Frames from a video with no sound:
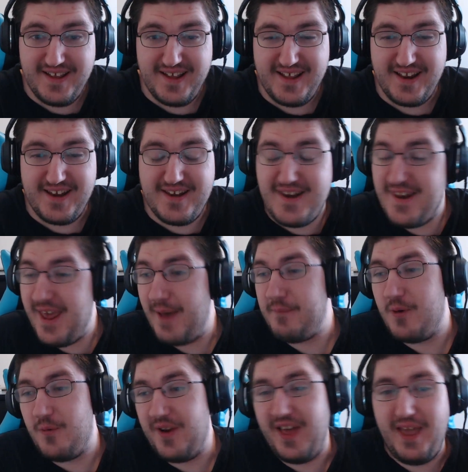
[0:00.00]
Never
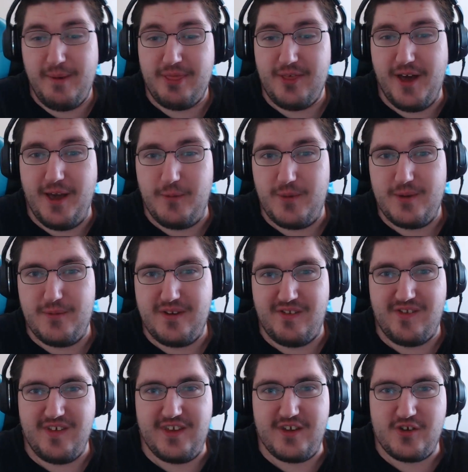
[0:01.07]
would I have thought we would
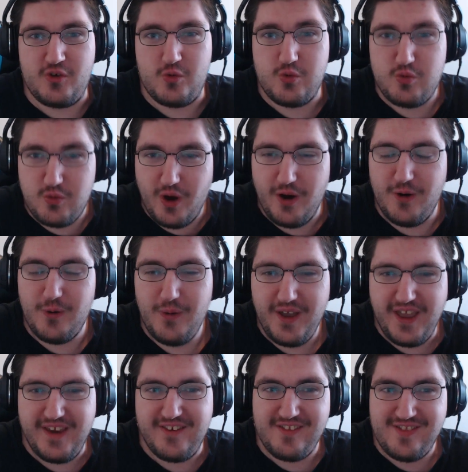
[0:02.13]
see Qrow
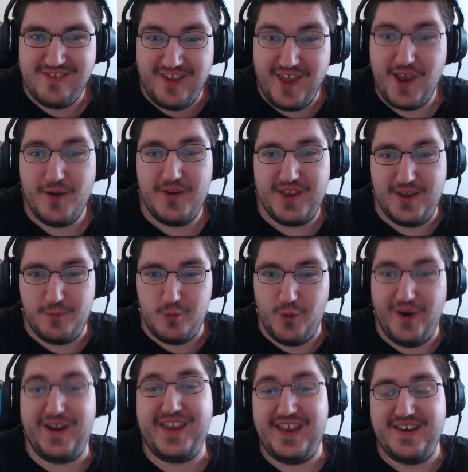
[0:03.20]
and Tyrian
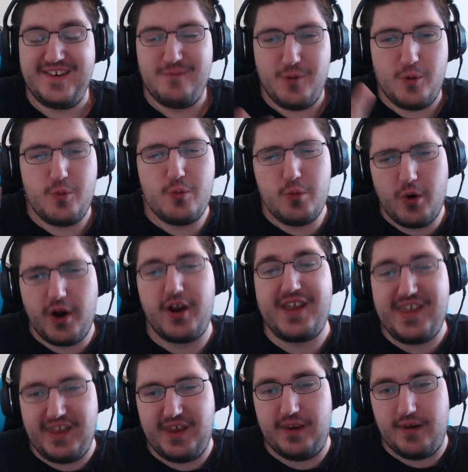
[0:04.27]
working well,
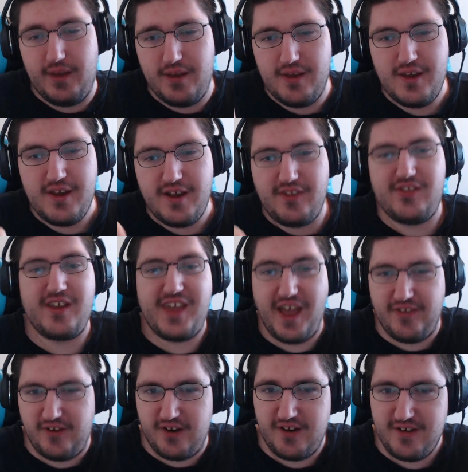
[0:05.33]
working
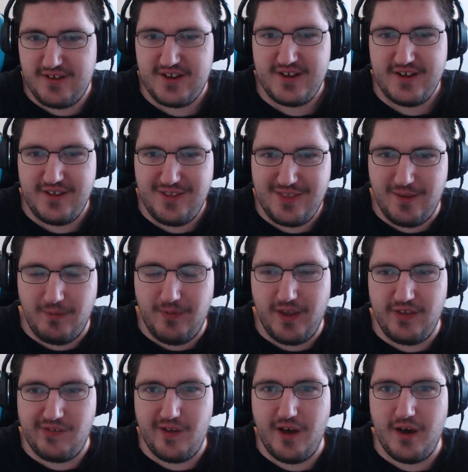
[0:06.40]
together to
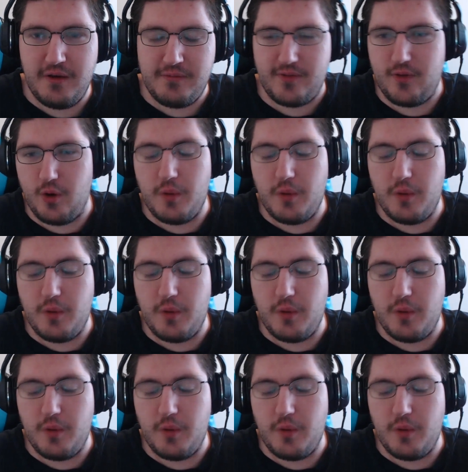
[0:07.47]
face off a little